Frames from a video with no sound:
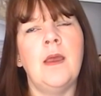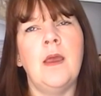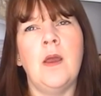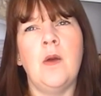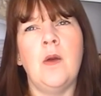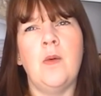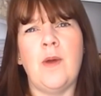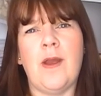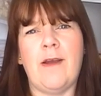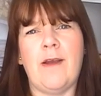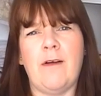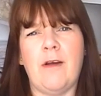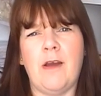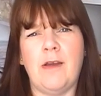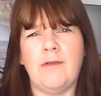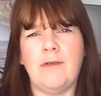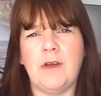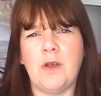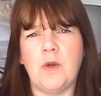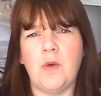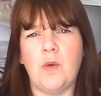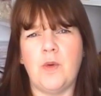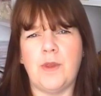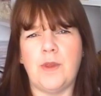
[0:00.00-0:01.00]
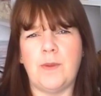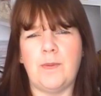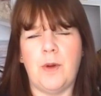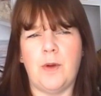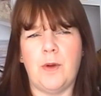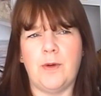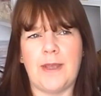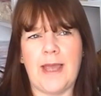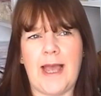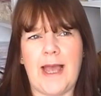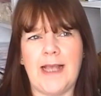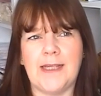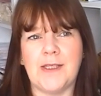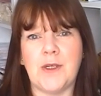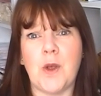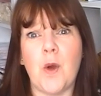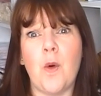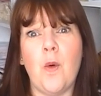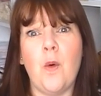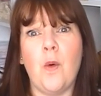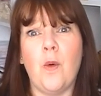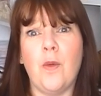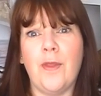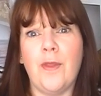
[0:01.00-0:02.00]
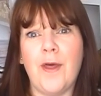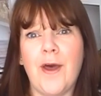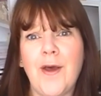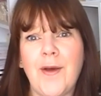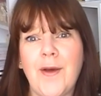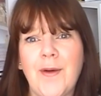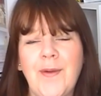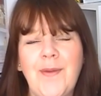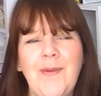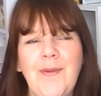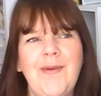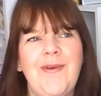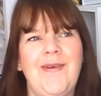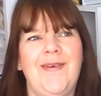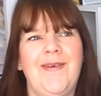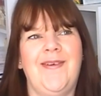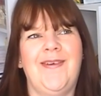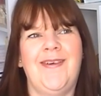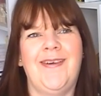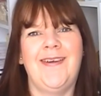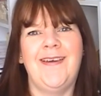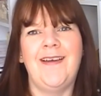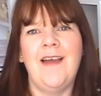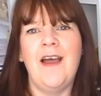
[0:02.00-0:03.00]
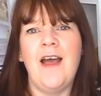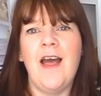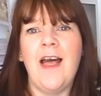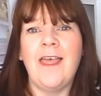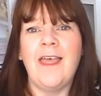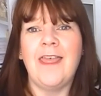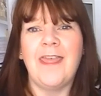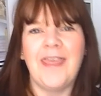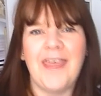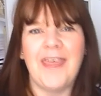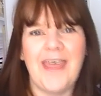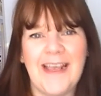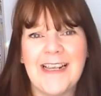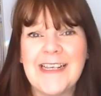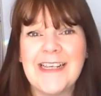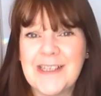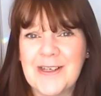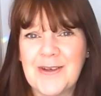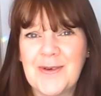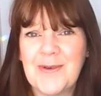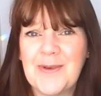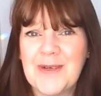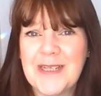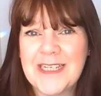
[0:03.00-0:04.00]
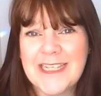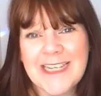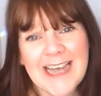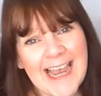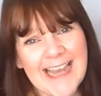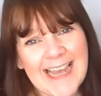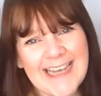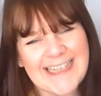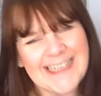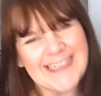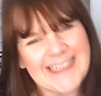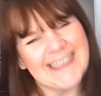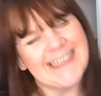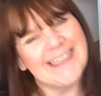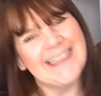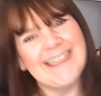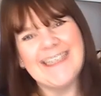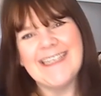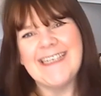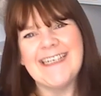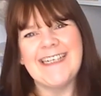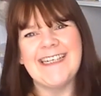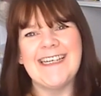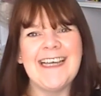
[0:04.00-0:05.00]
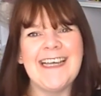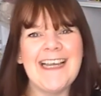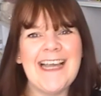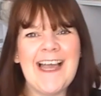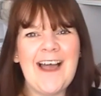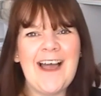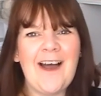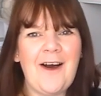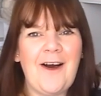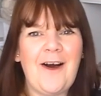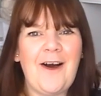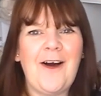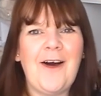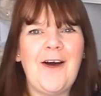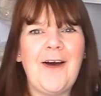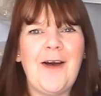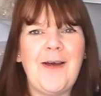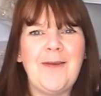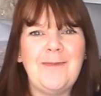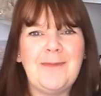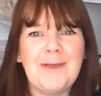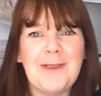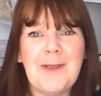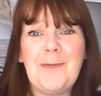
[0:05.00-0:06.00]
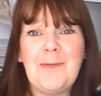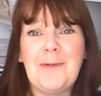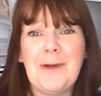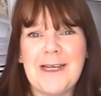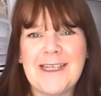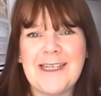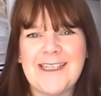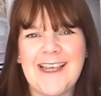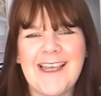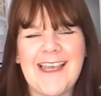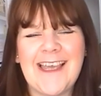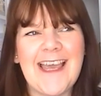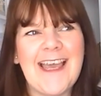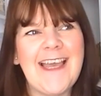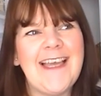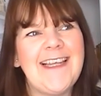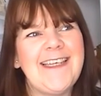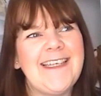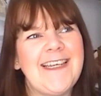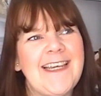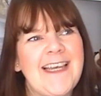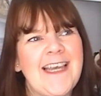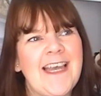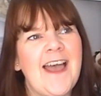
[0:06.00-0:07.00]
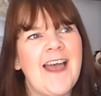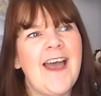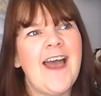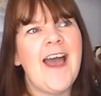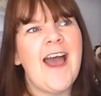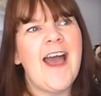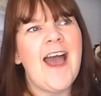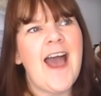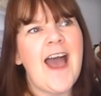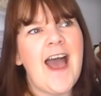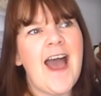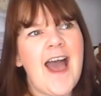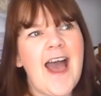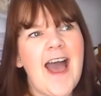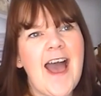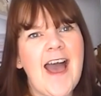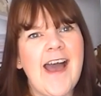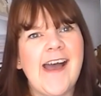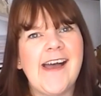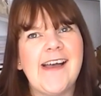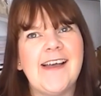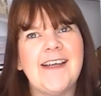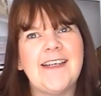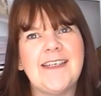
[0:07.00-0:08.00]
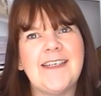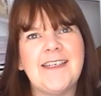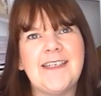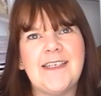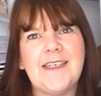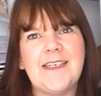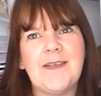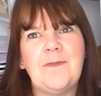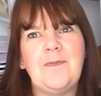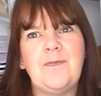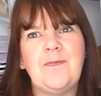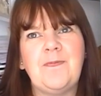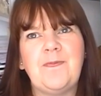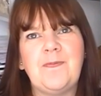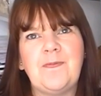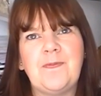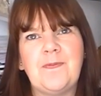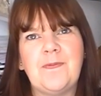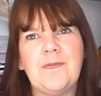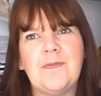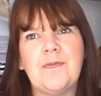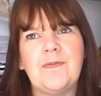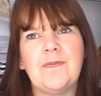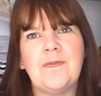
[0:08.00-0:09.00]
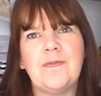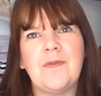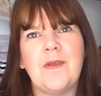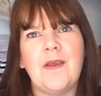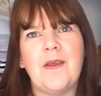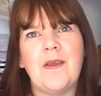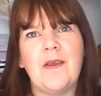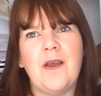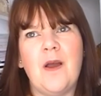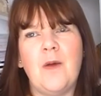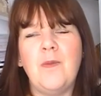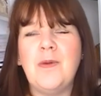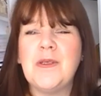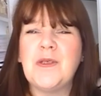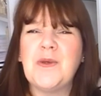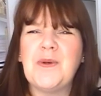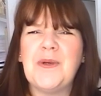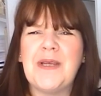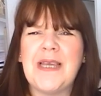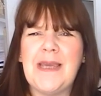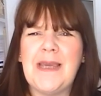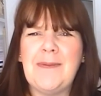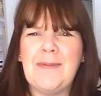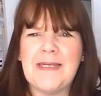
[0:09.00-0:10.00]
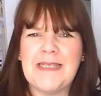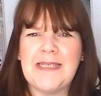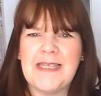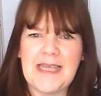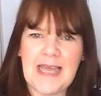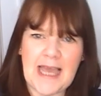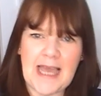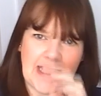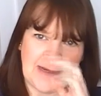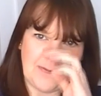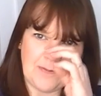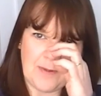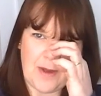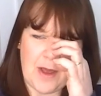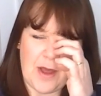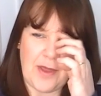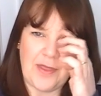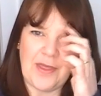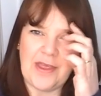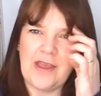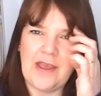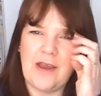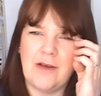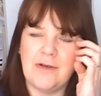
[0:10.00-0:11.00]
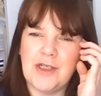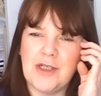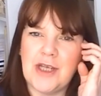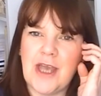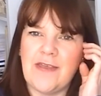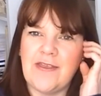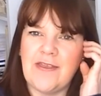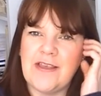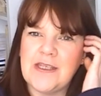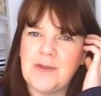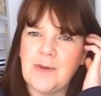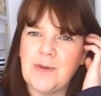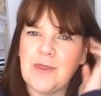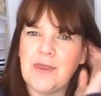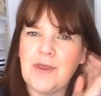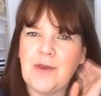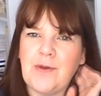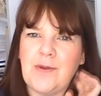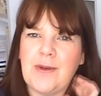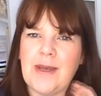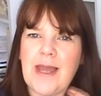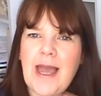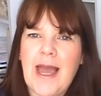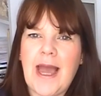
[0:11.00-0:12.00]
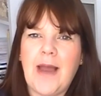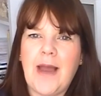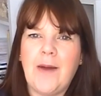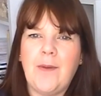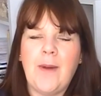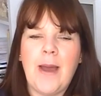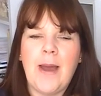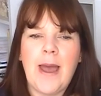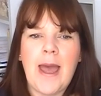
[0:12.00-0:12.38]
where I record the podcast, although things are going to change. I'm super excited, and I was going to keep it to the end, but I think I'll share this with you now.